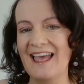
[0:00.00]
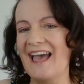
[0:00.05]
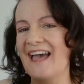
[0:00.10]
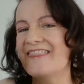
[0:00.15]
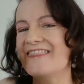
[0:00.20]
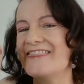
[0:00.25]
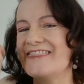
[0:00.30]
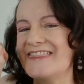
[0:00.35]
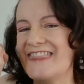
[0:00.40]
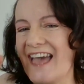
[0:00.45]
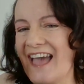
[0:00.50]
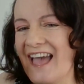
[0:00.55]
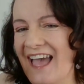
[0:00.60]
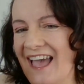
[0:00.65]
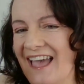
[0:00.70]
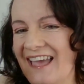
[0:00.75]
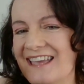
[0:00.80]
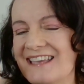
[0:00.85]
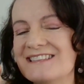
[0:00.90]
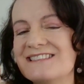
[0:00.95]
And
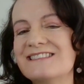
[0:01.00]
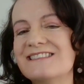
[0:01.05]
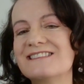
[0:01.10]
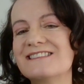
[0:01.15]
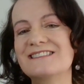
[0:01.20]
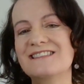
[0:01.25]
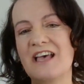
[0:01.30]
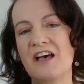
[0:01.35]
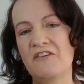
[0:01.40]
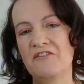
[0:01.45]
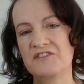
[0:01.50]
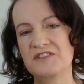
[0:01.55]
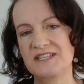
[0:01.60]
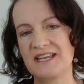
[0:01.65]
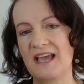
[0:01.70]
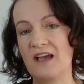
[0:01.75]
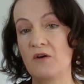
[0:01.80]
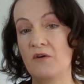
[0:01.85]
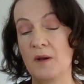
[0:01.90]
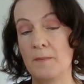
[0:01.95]
that is the
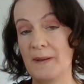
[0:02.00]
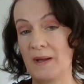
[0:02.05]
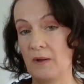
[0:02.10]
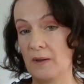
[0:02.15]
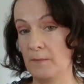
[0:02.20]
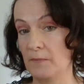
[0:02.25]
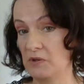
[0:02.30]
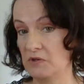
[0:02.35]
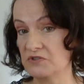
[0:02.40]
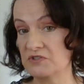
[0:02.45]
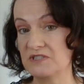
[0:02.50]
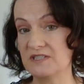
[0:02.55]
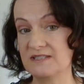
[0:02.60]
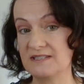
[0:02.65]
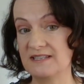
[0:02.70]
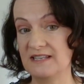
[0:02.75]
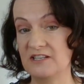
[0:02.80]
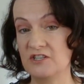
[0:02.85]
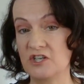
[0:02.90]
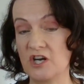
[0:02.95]
self-doubt about imposter
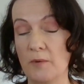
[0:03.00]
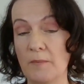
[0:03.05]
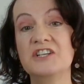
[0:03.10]
syndrome.